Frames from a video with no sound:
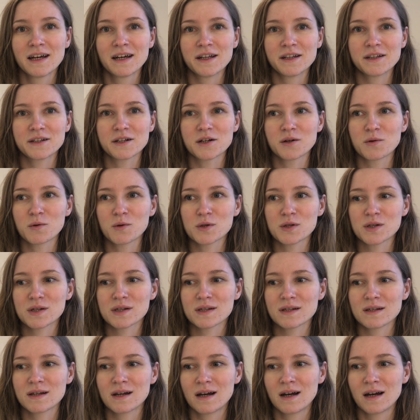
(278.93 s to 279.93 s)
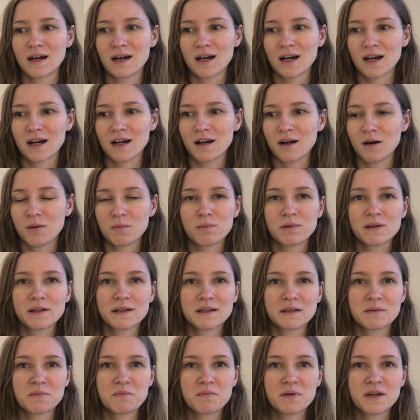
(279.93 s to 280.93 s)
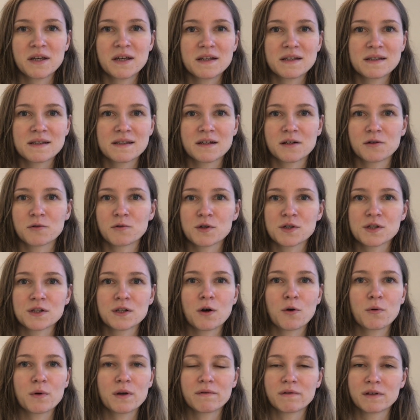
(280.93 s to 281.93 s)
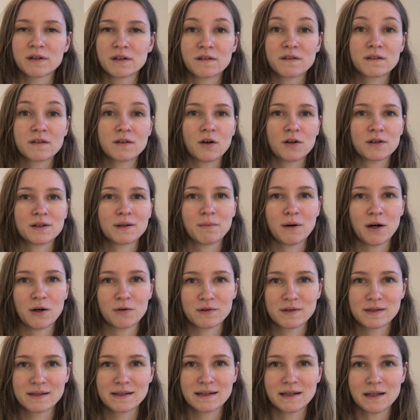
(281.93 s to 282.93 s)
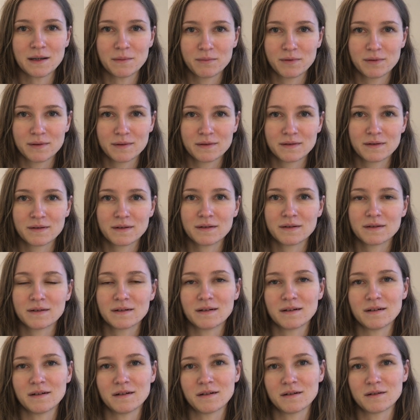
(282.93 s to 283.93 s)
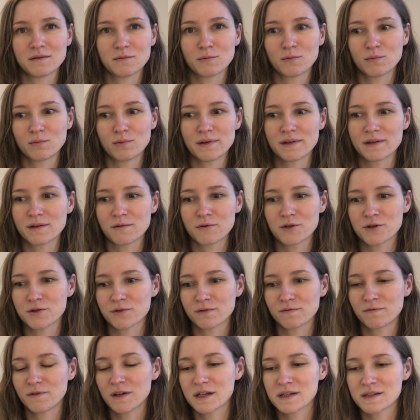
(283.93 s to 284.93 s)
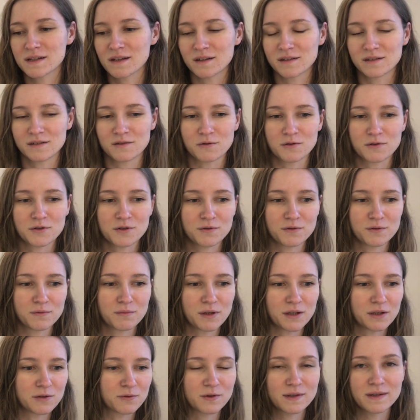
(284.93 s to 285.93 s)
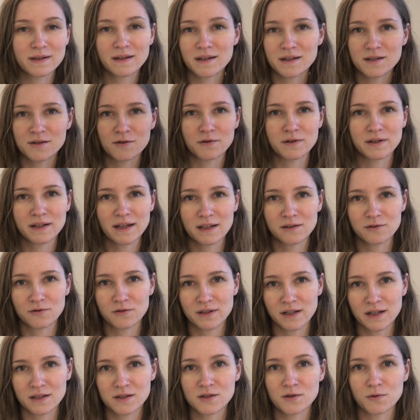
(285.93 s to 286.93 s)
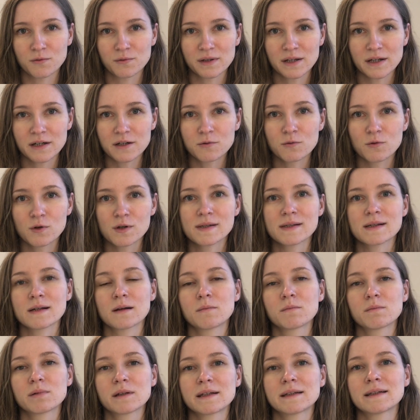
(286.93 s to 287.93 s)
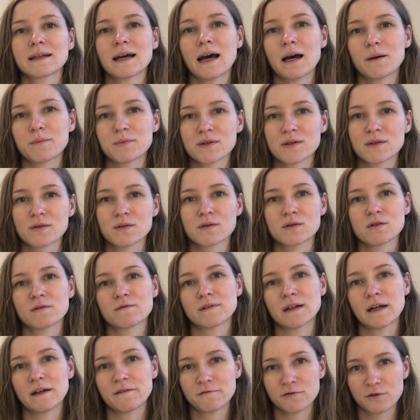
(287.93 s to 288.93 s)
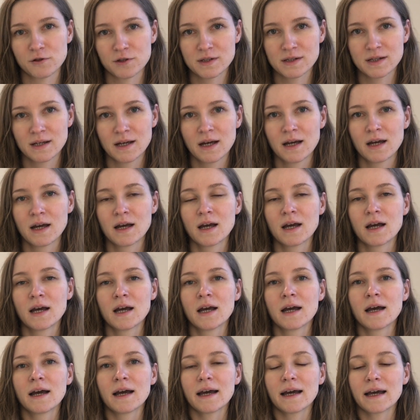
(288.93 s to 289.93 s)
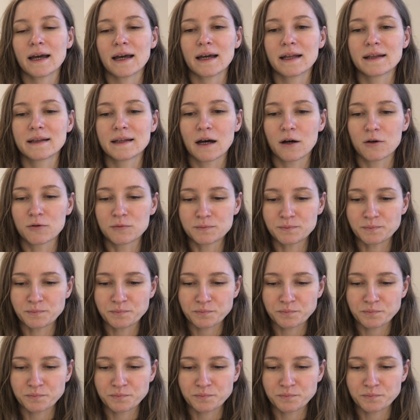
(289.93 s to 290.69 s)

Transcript: there was complete peace there was no even a thought about sleep uh, whether we should fix it or should be to this or that or that so there was complete absence of efforts and now